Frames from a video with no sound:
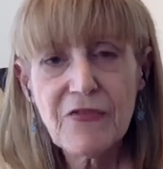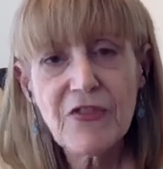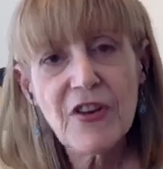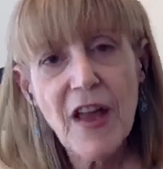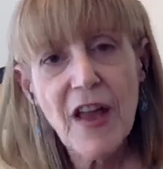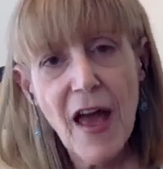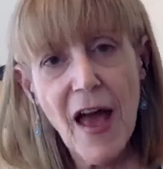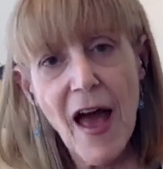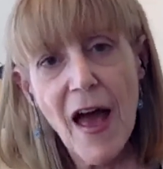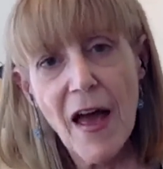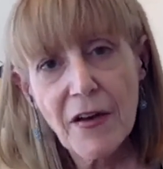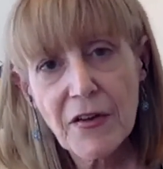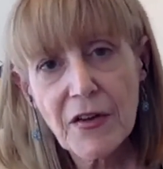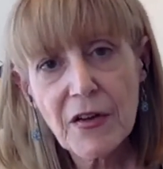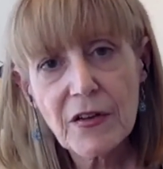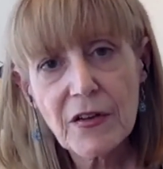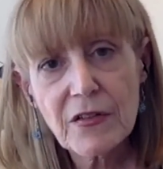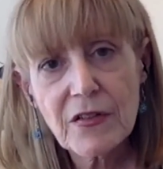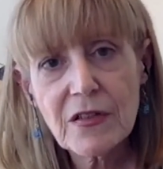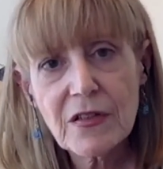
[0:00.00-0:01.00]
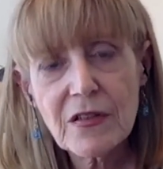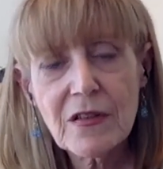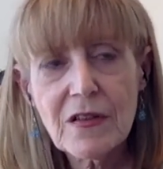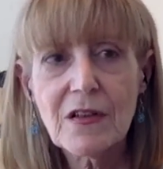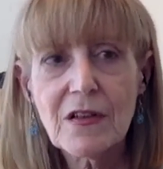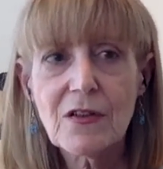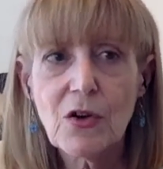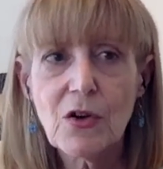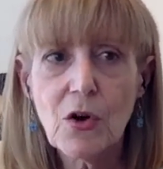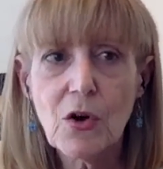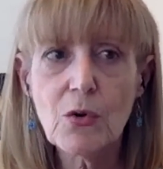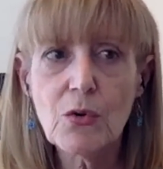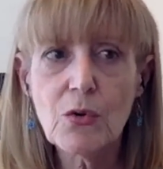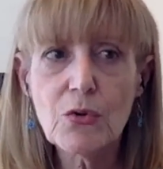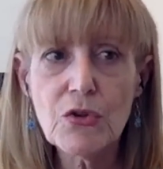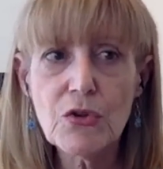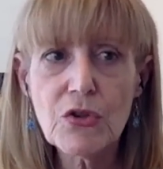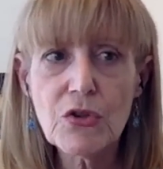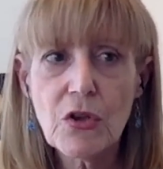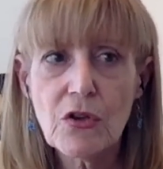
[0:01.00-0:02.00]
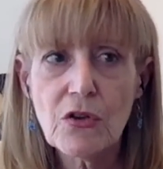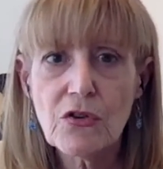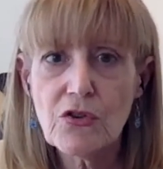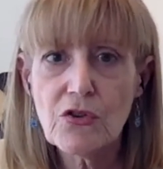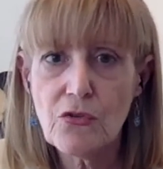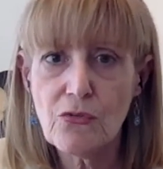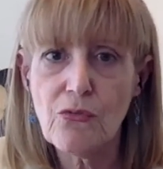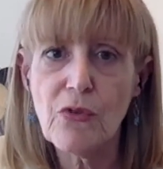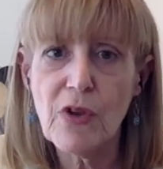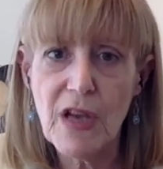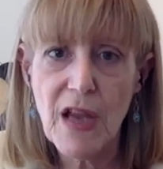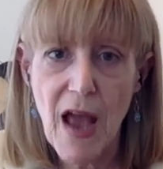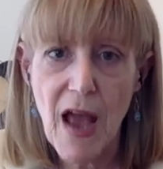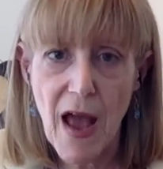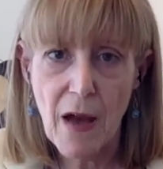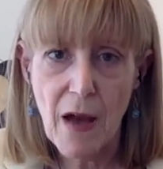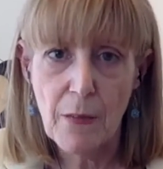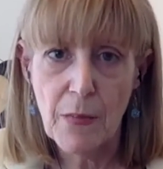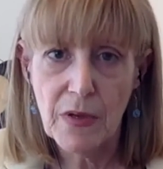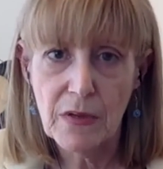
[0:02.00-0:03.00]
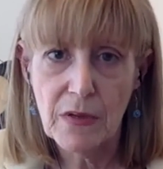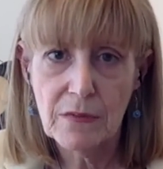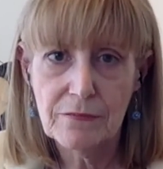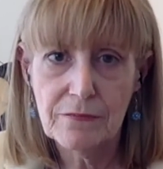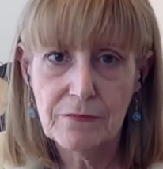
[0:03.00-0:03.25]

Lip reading: If an addict goes to rehab,